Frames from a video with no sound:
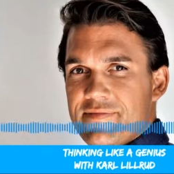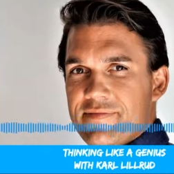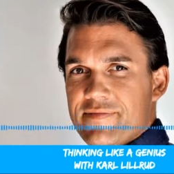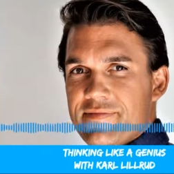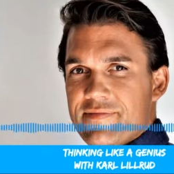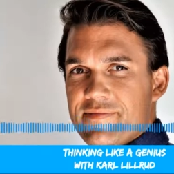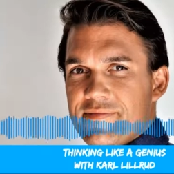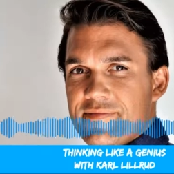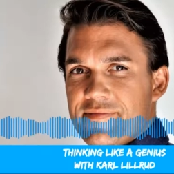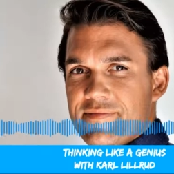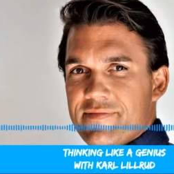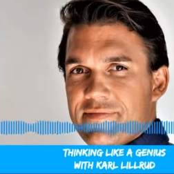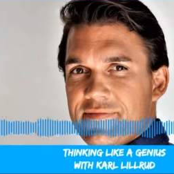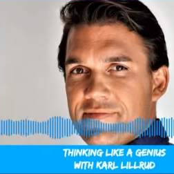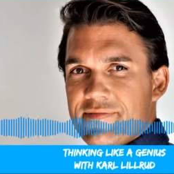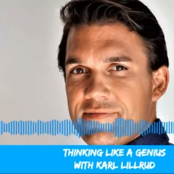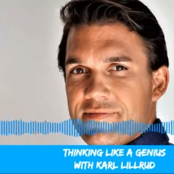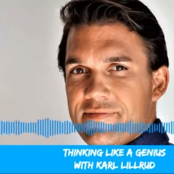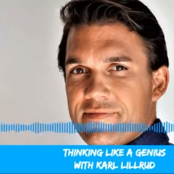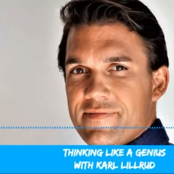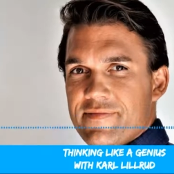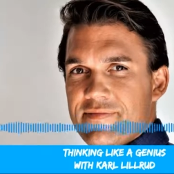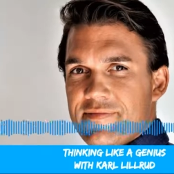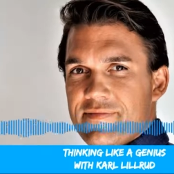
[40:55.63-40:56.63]
or do
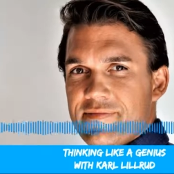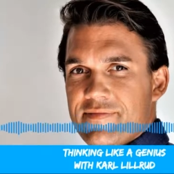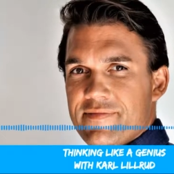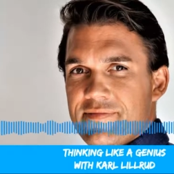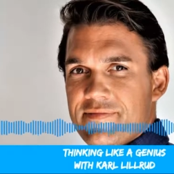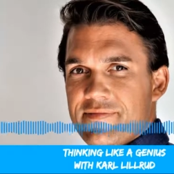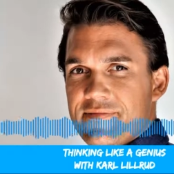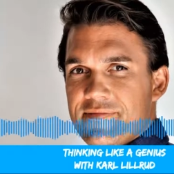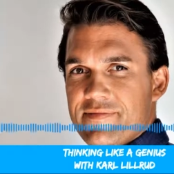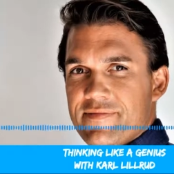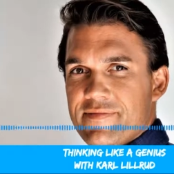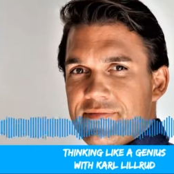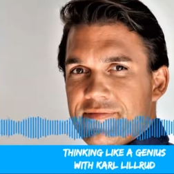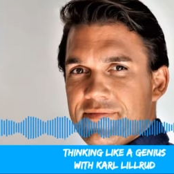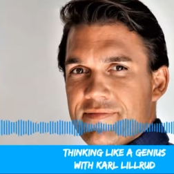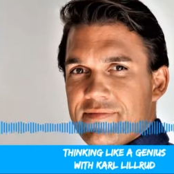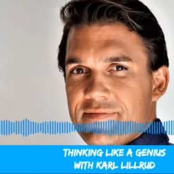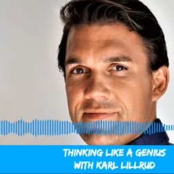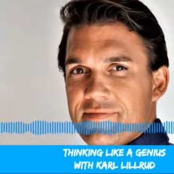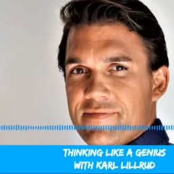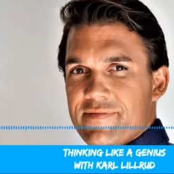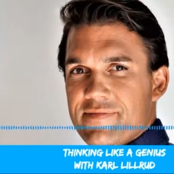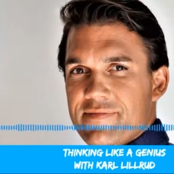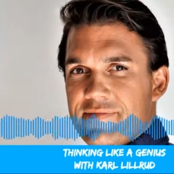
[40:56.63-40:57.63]
you, is a
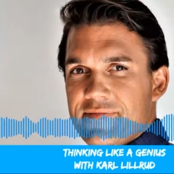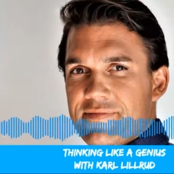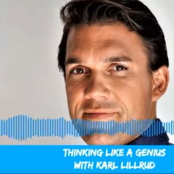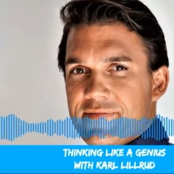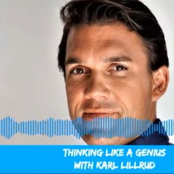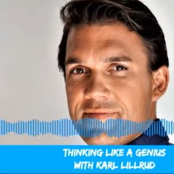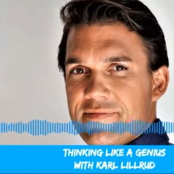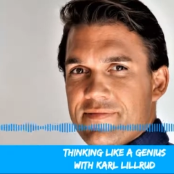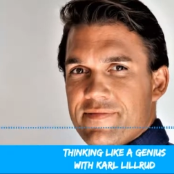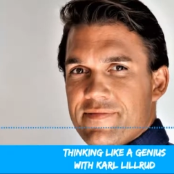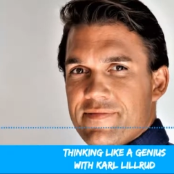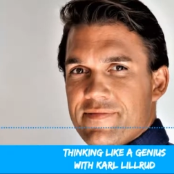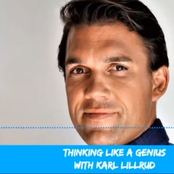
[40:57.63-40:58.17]
reframing feeling